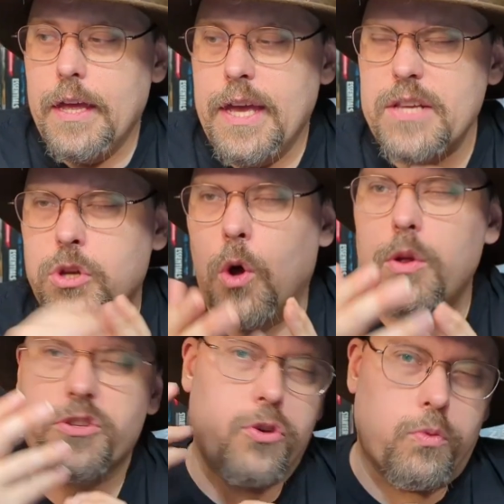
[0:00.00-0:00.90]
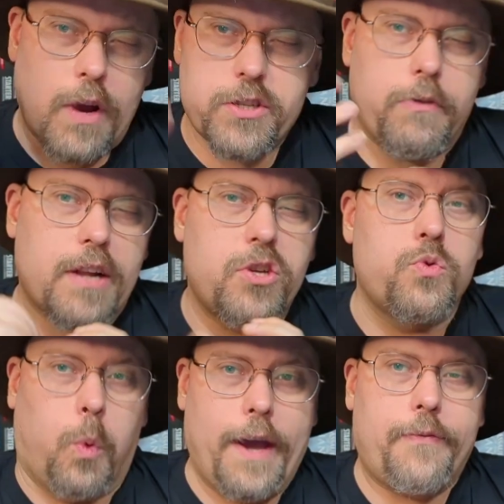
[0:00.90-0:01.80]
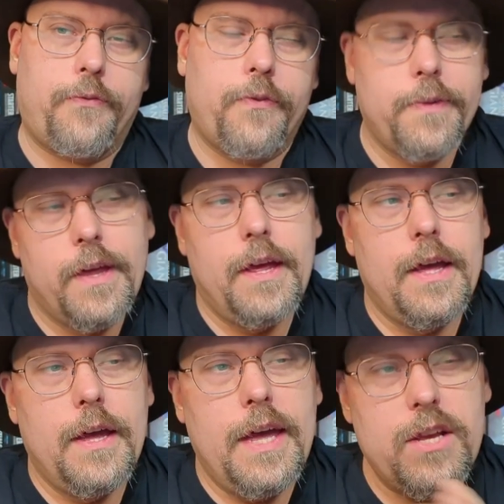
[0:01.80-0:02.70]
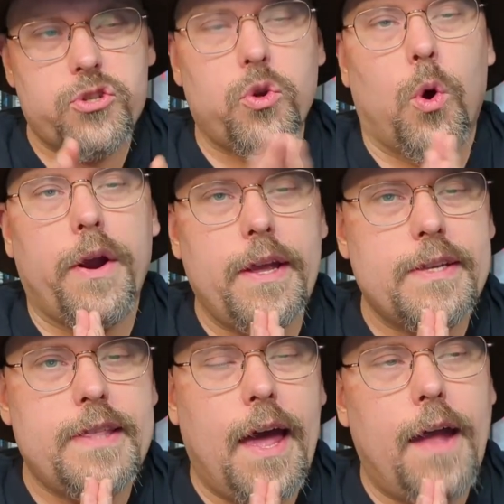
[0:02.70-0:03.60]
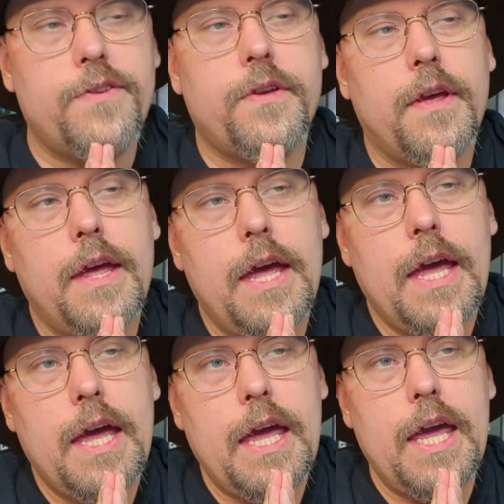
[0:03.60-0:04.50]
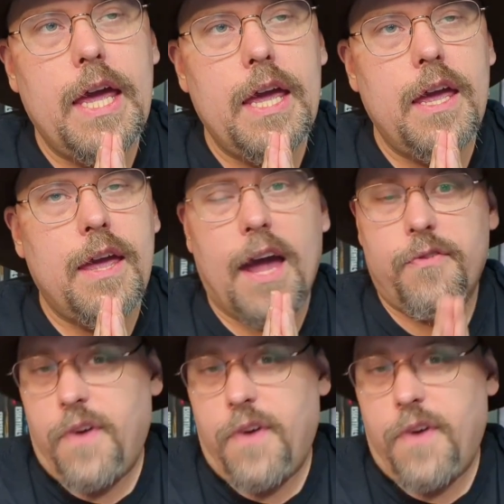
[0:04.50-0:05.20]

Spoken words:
His goal is to resurrect his wife. His story is that he had a